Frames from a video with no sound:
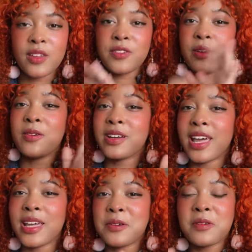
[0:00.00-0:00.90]
If you're
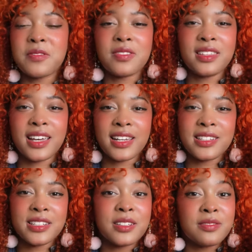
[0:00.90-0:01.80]
okay with the
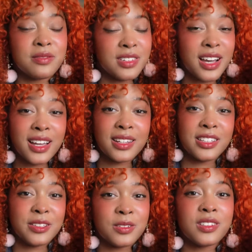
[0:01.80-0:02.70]
idea of
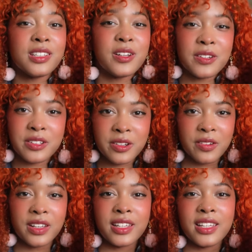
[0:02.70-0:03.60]
not using your
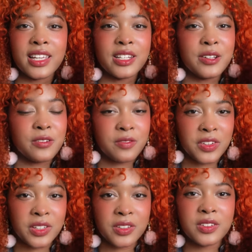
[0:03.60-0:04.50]
degree in your
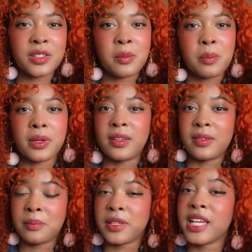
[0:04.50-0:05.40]
field, but
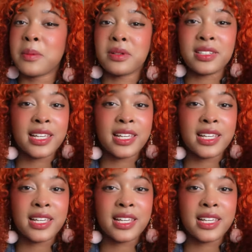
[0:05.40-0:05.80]
being able to